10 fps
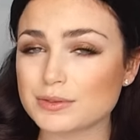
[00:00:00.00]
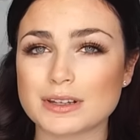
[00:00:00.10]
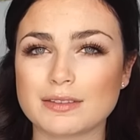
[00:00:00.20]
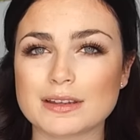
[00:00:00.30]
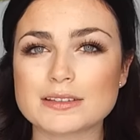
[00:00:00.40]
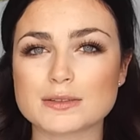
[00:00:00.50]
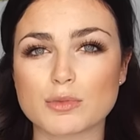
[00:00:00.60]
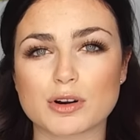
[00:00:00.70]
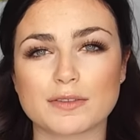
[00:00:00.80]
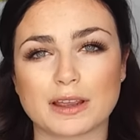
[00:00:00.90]
using this as
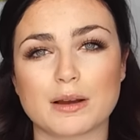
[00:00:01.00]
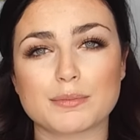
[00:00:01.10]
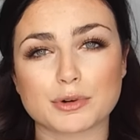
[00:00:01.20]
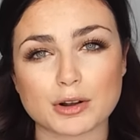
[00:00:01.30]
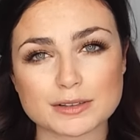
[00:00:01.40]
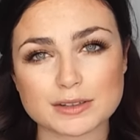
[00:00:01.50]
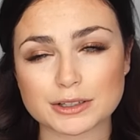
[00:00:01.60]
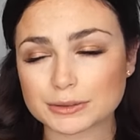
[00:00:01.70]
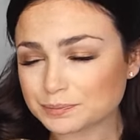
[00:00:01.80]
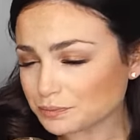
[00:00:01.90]
more of like a
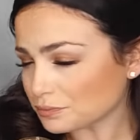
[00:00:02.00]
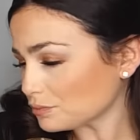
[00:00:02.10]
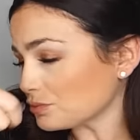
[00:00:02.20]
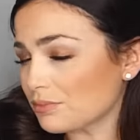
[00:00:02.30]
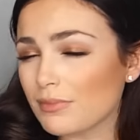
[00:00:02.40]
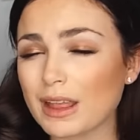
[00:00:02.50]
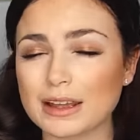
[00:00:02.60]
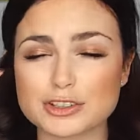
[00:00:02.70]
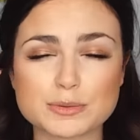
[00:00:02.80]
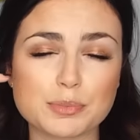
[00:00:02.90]
bronzer
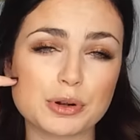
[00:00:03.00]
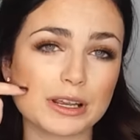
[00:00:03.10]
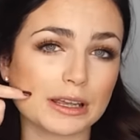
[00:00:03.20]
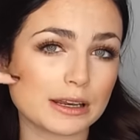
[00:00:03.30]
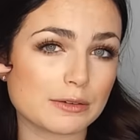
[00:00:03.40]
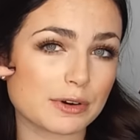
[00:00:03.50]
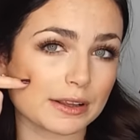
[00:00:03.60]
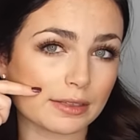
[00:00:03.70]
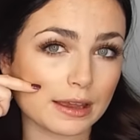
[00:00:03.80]
and just putting it right